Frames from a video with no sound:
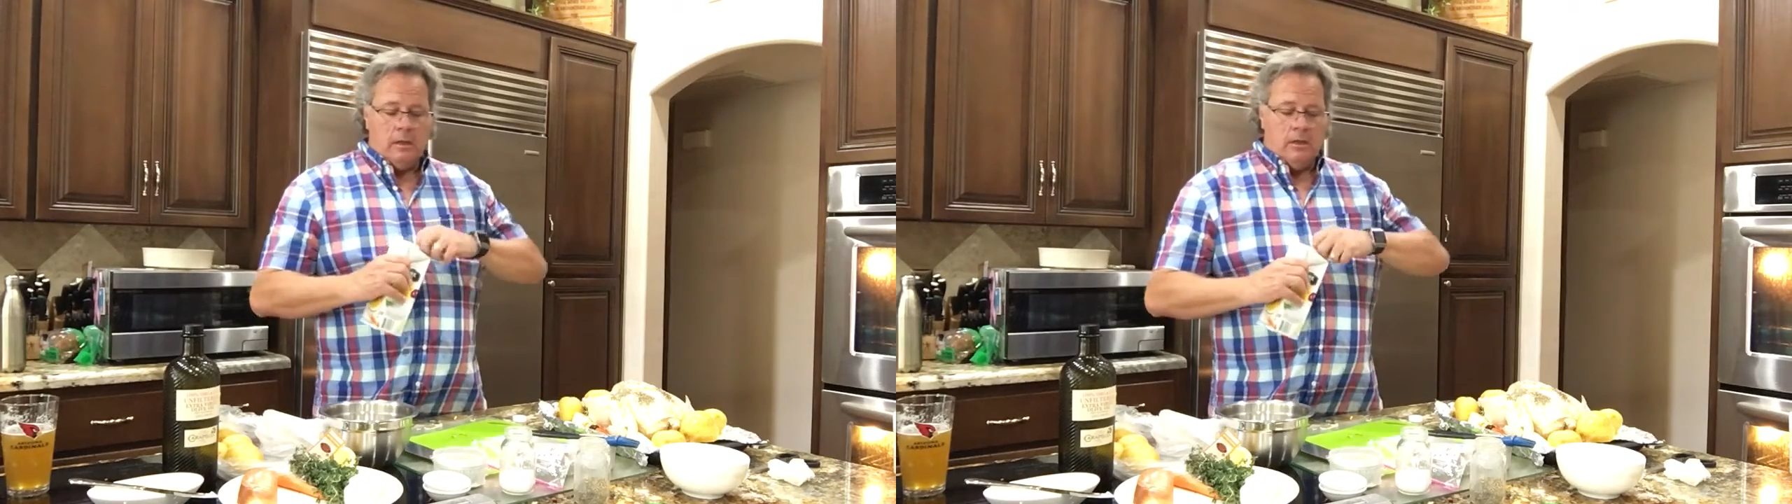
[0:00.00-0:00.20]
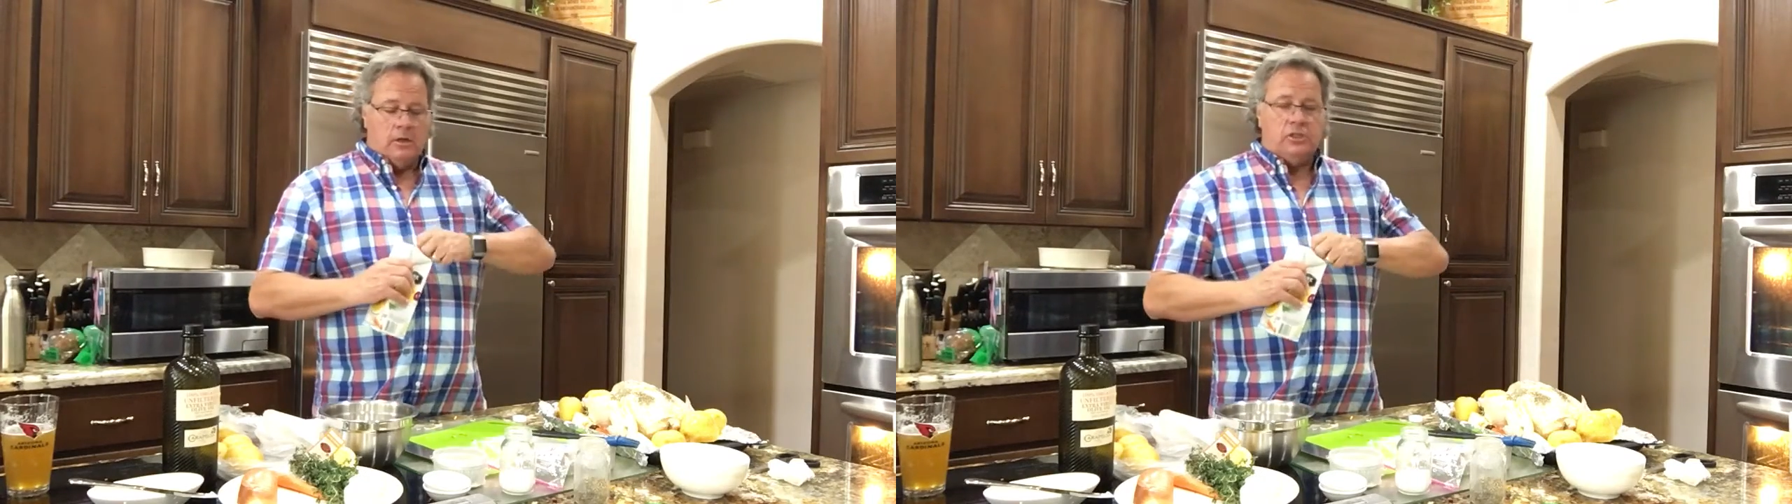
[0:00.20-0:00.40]

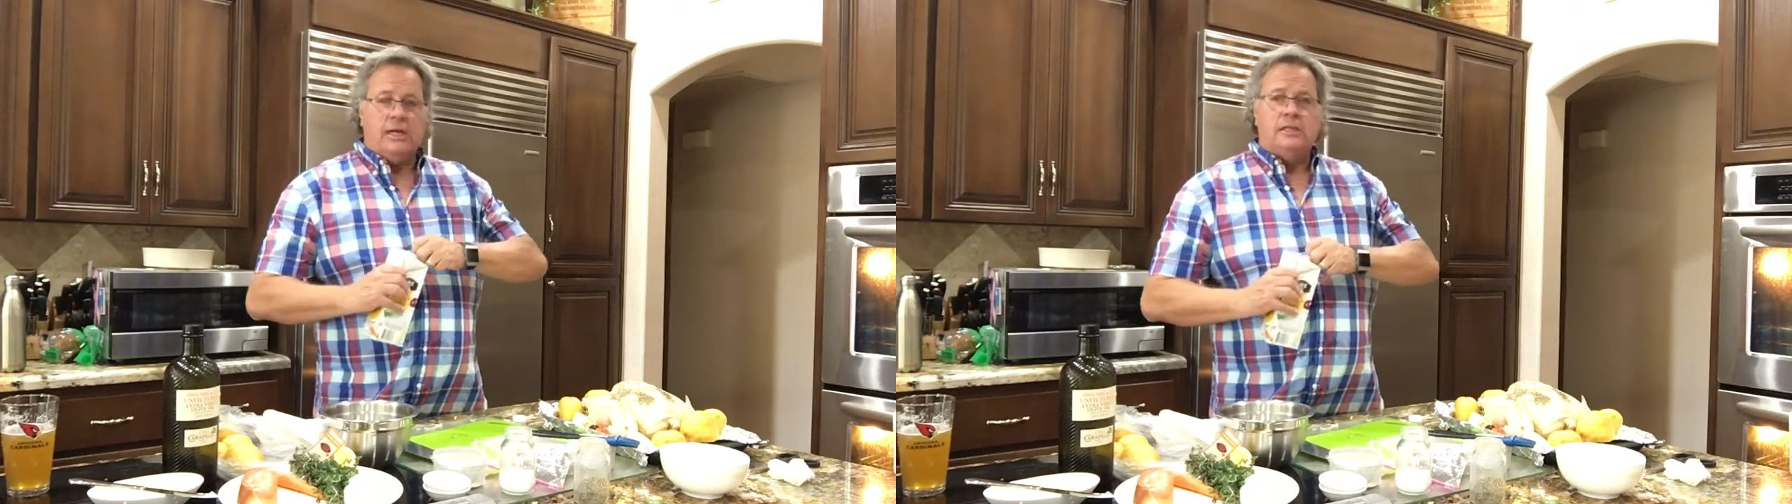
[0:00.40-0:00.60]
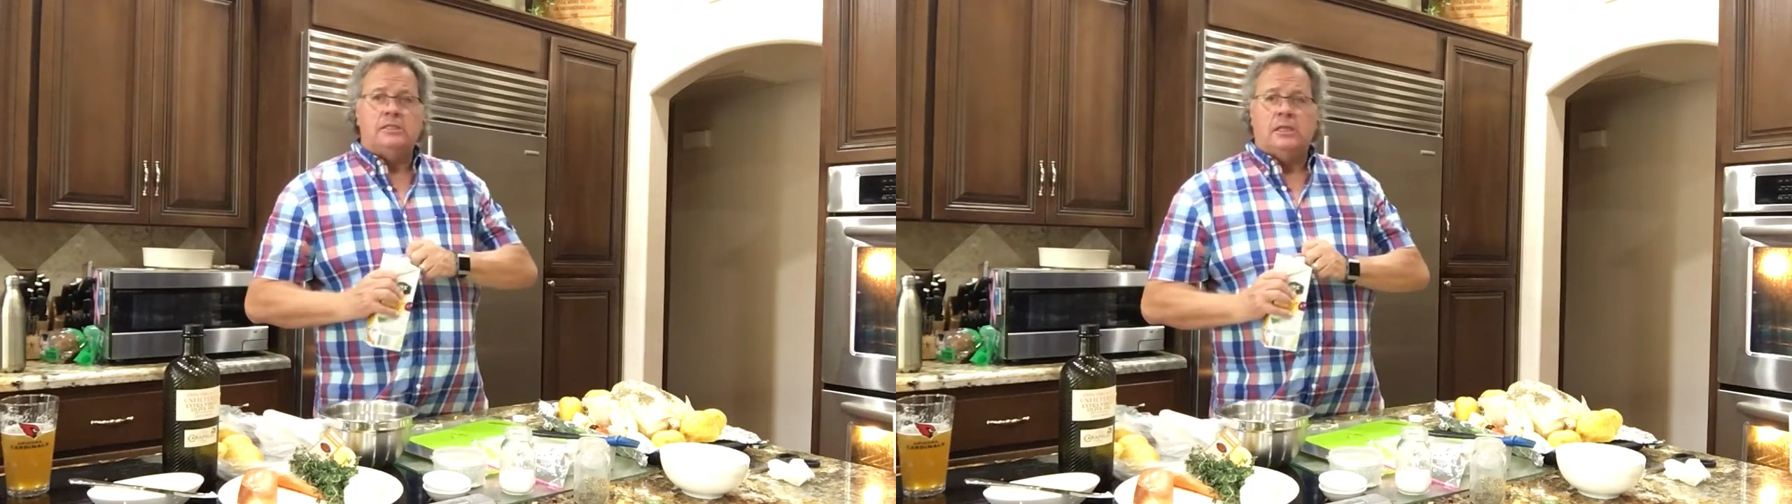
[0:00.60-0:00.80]
your
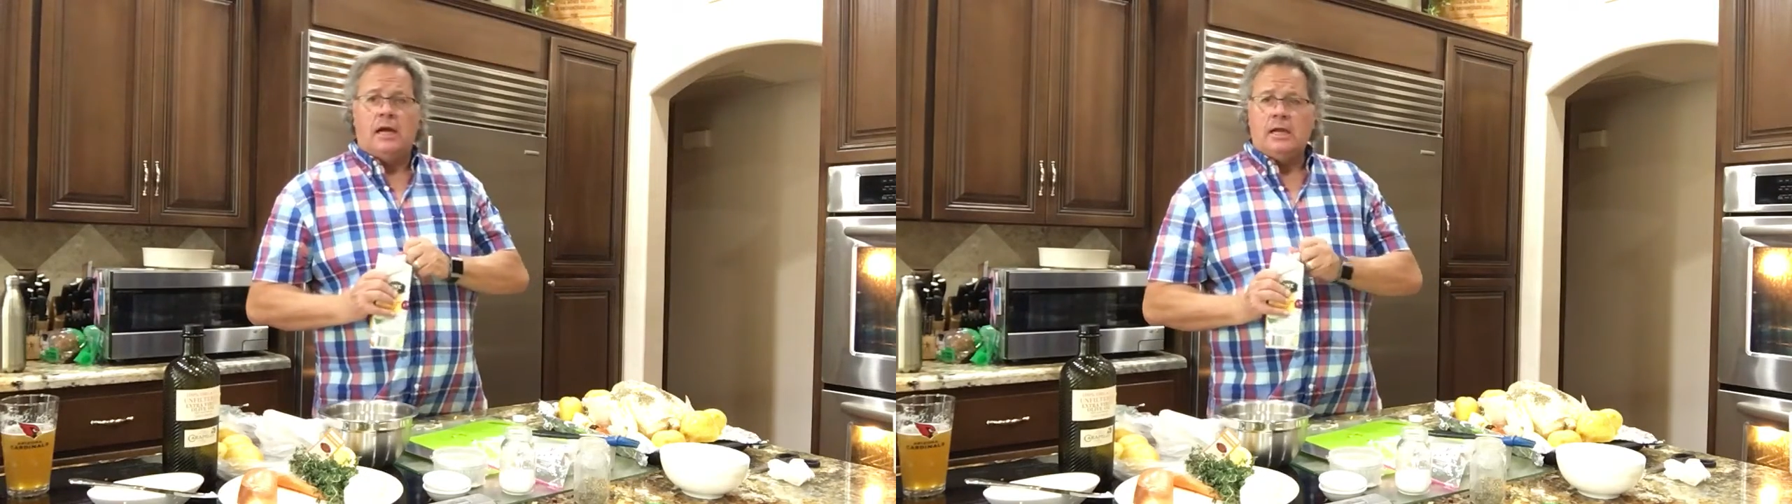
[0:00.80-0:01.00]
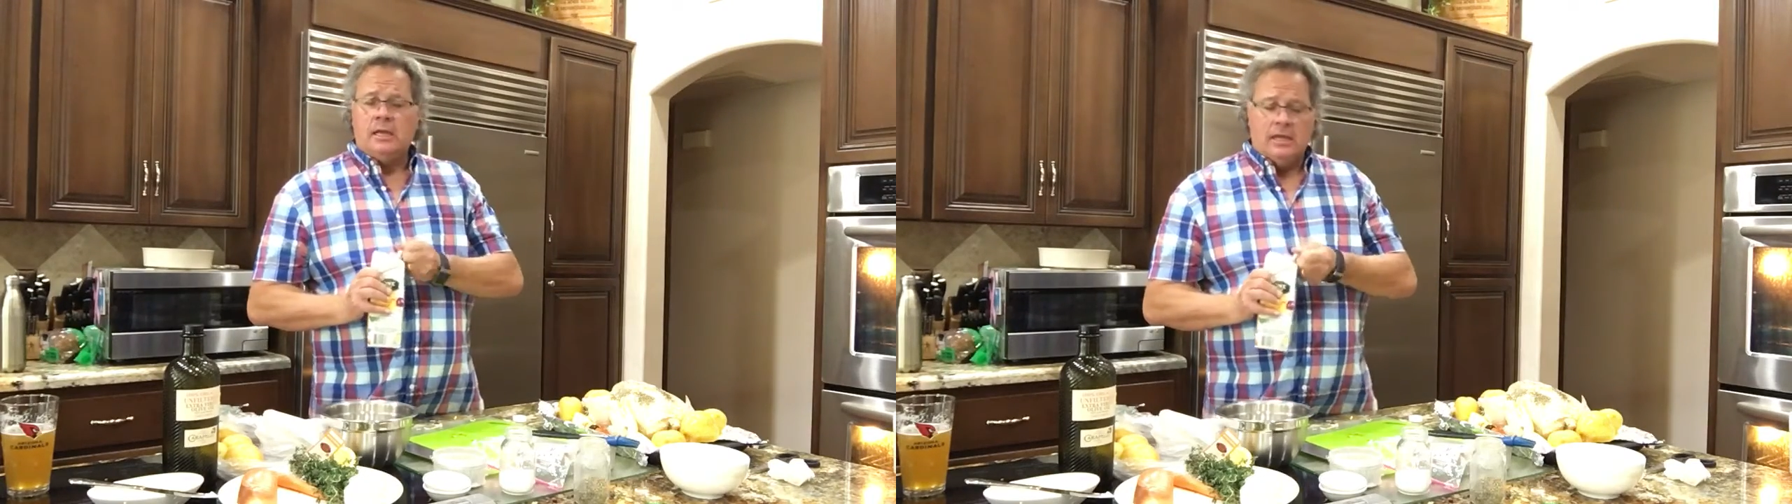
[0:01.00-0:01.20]
chicken
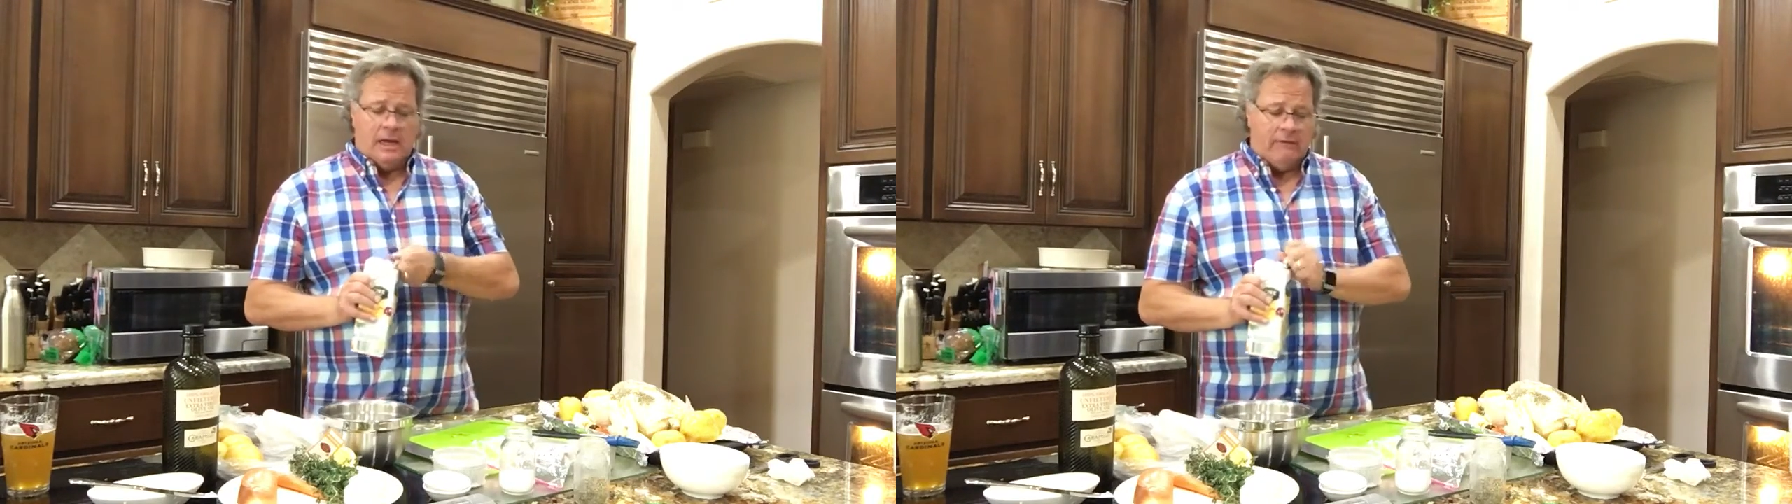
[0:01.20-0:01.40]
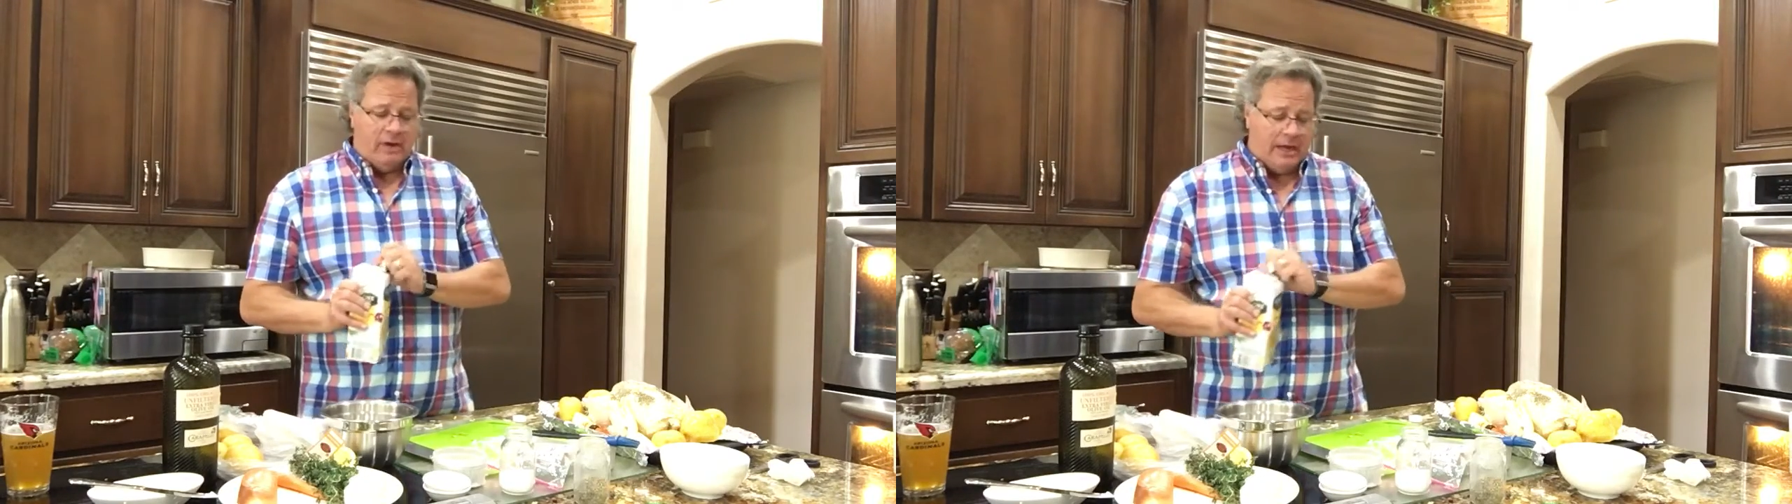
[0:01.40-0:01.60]
stock,
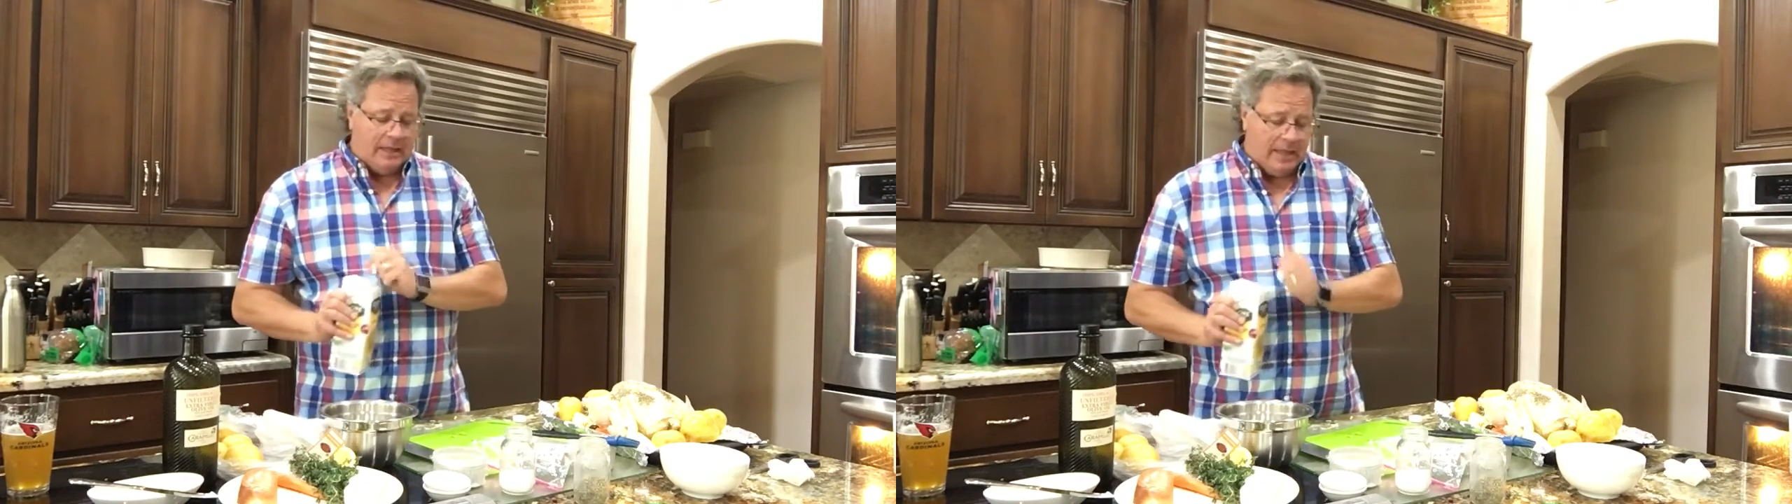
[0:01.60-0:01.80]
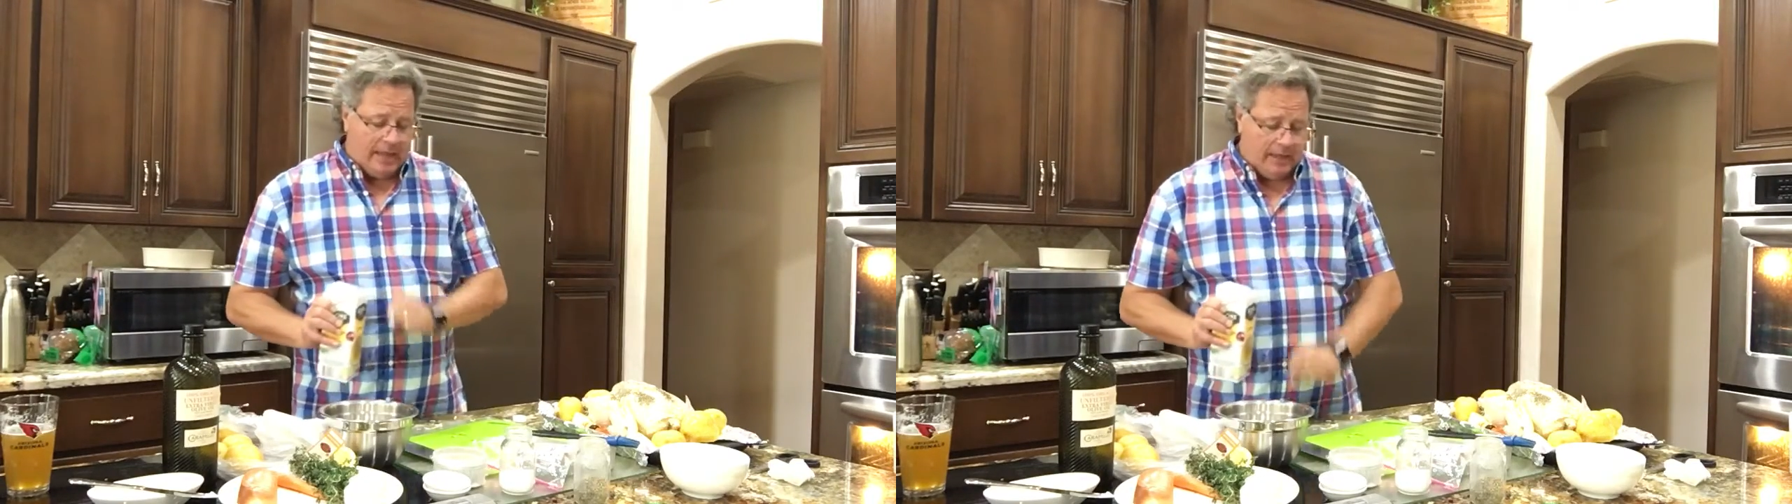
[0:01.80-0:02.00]
and I've got
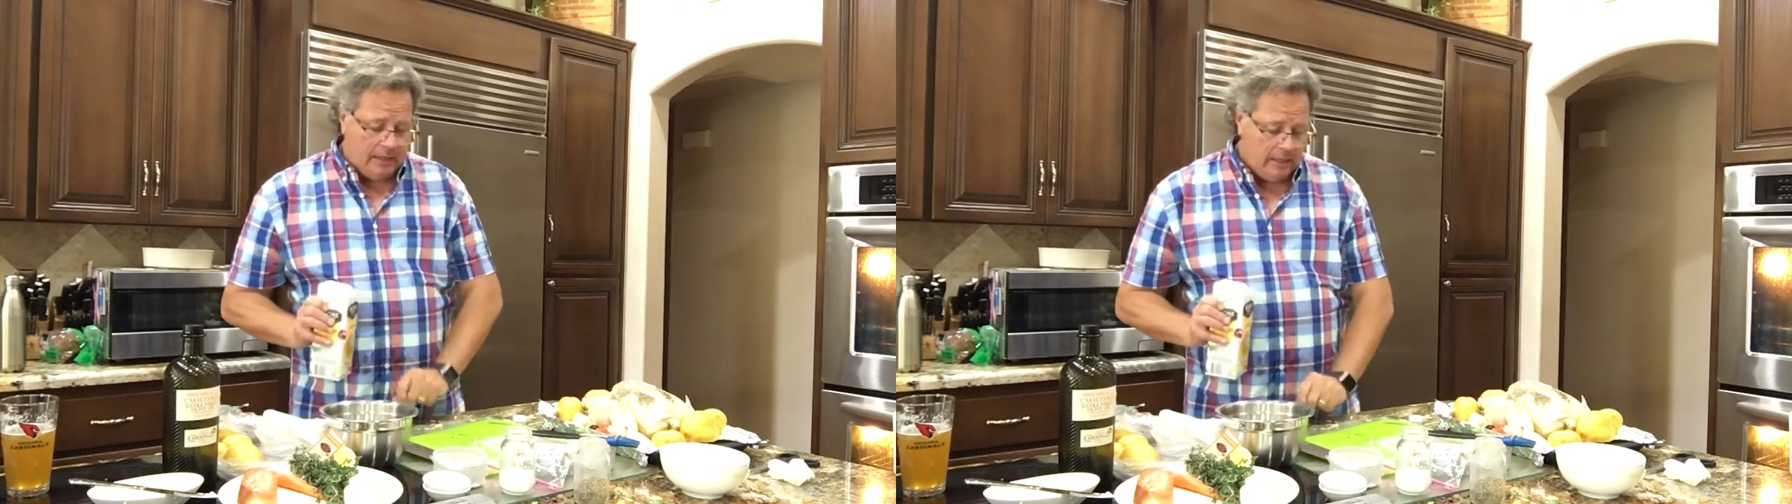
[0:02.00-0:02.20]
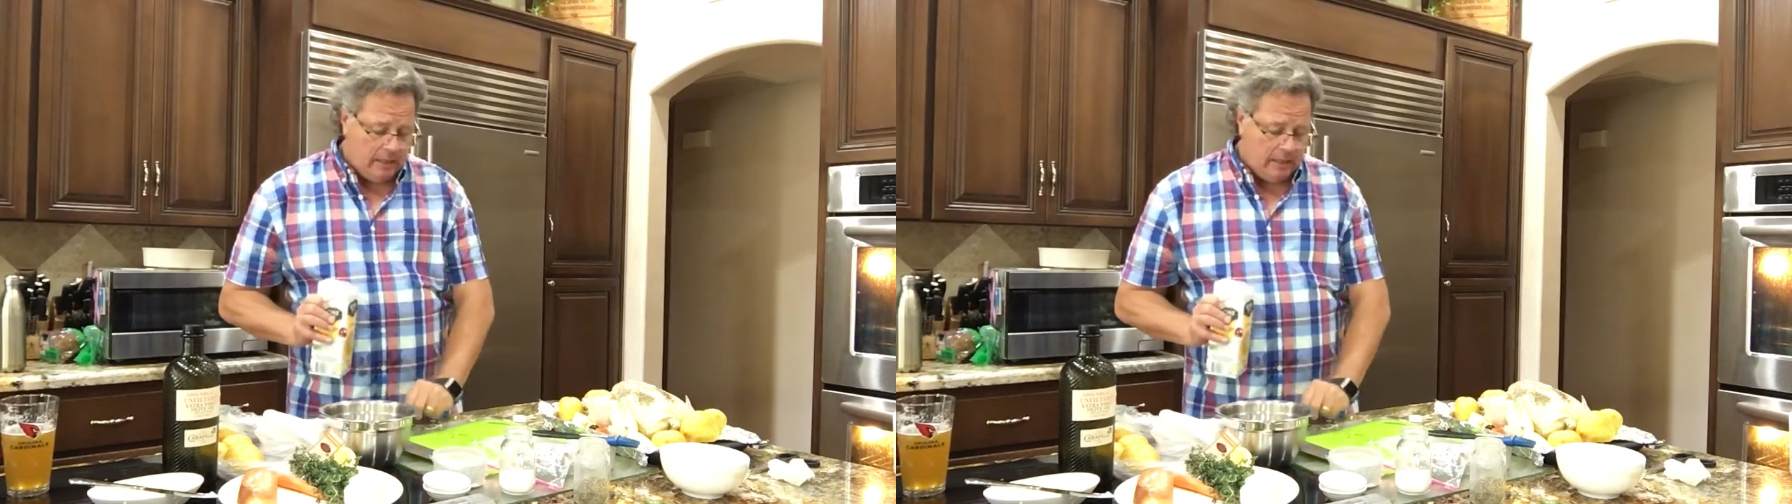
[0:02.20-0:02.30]
that.